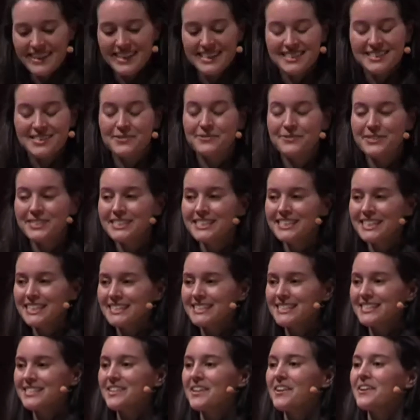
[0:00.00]
right, to really
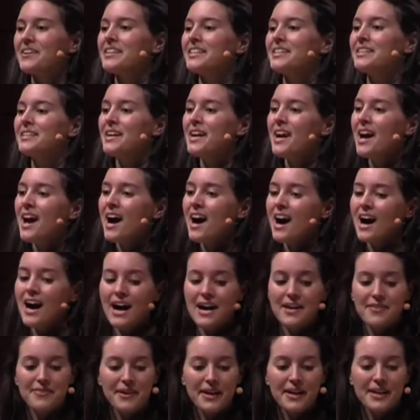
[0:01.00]
get started,
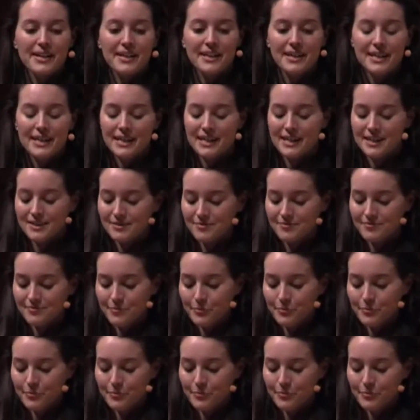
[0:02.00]
I thought